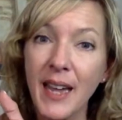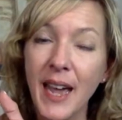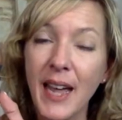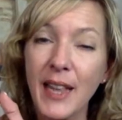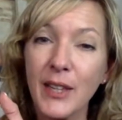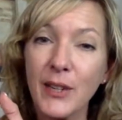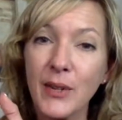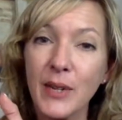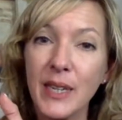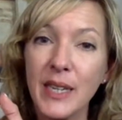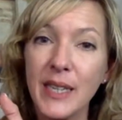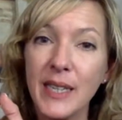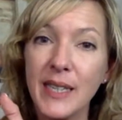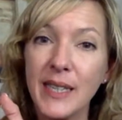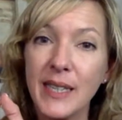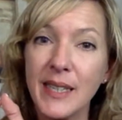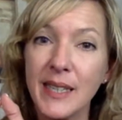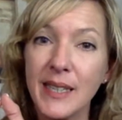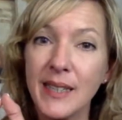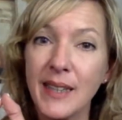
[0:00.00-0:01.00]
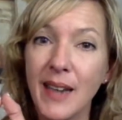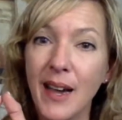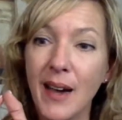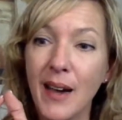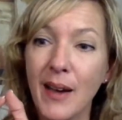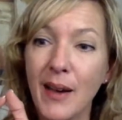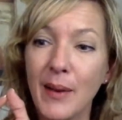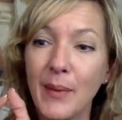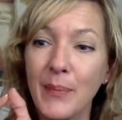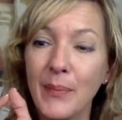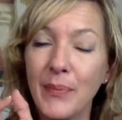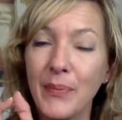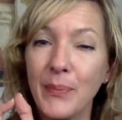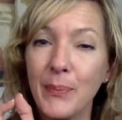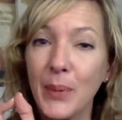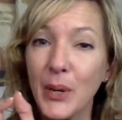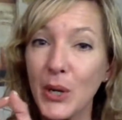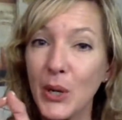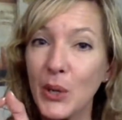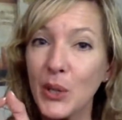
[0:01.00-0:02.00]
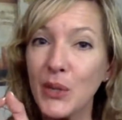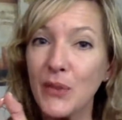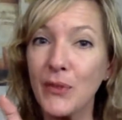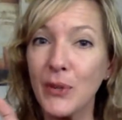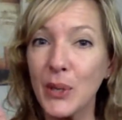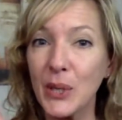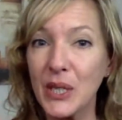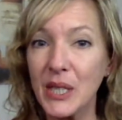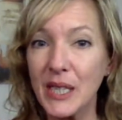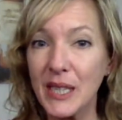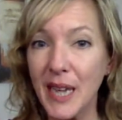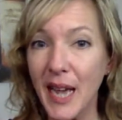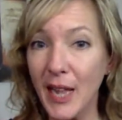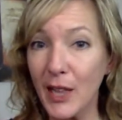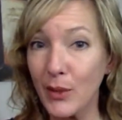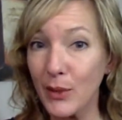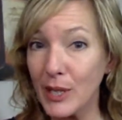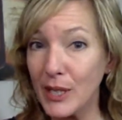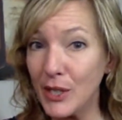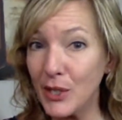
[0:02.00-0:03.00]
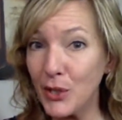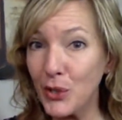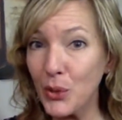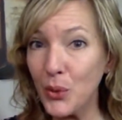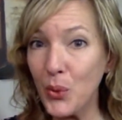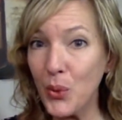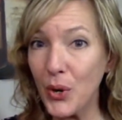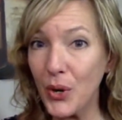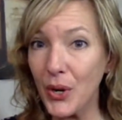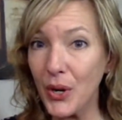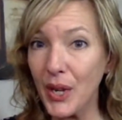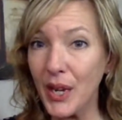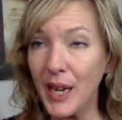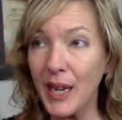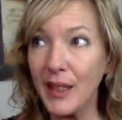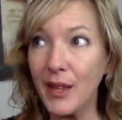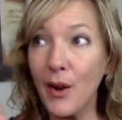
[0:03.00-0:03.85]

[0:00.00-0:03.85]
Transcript: calories um, burned versus calories stored.